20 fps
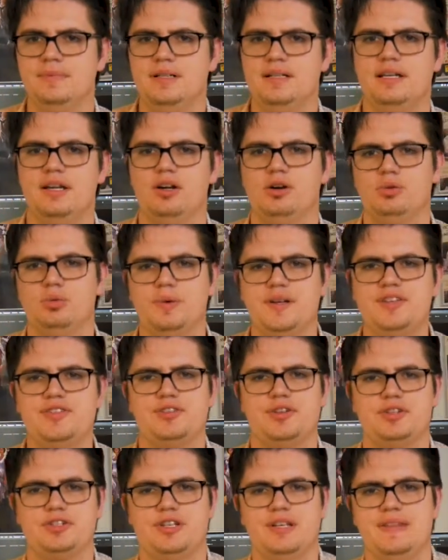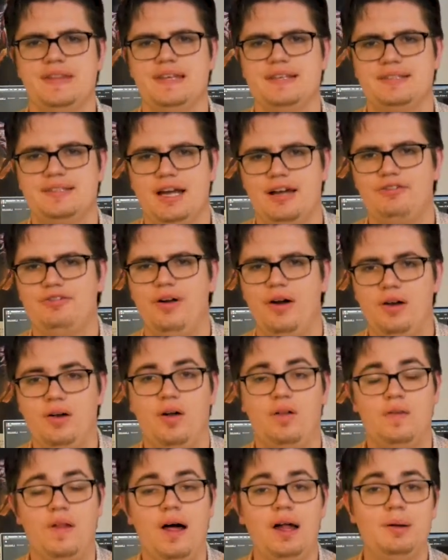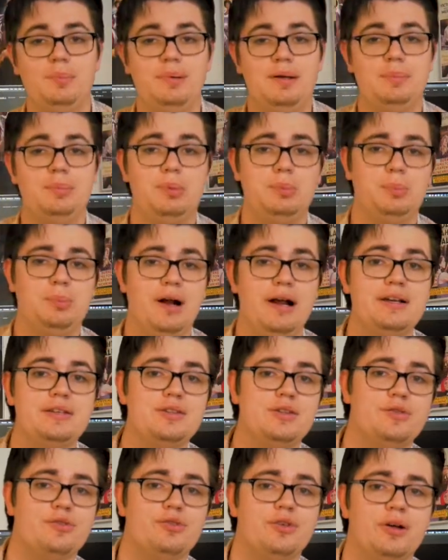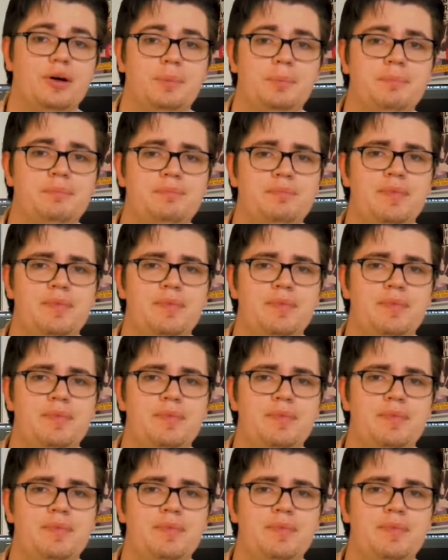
You know, researching this, I found a lot of people praise the film,